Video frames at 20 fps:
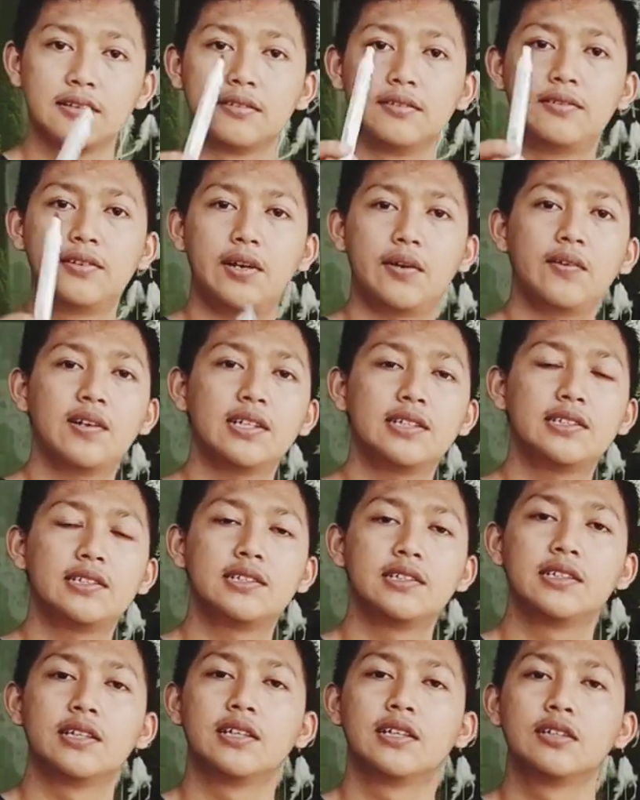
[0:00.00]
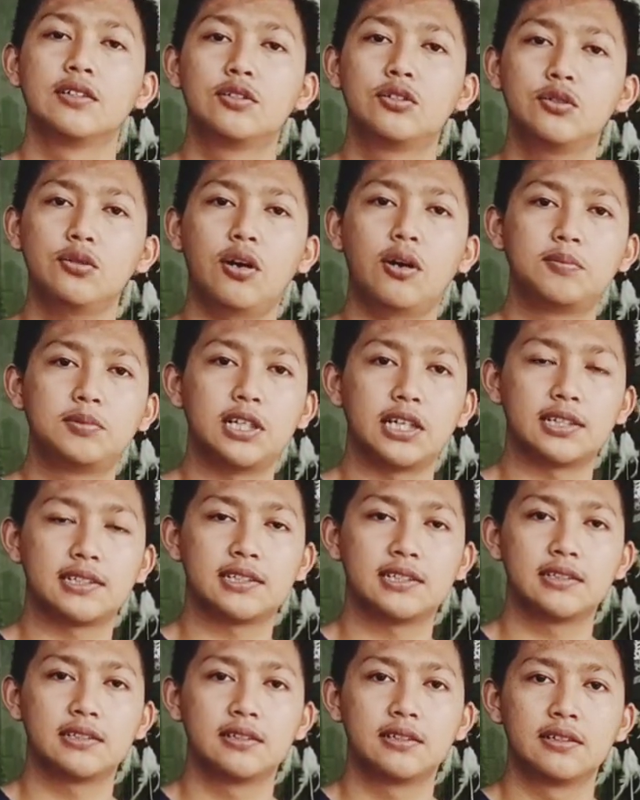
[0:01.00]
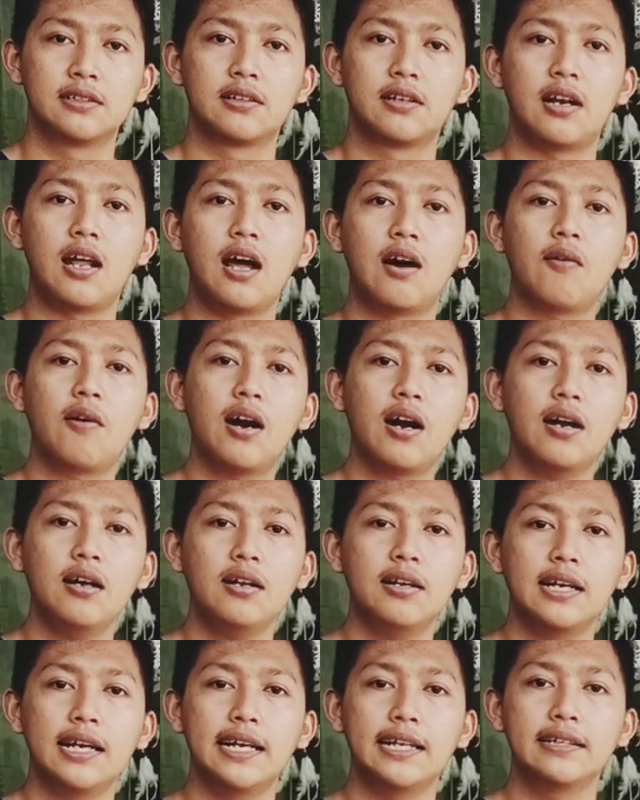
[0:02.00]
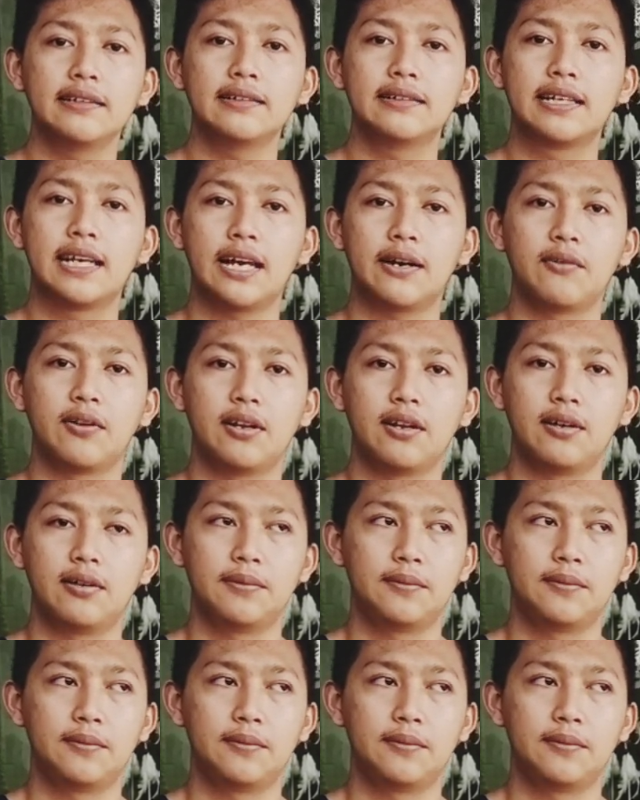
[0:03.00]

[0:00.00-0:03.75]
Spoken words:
There is two objects, Clara and Carol.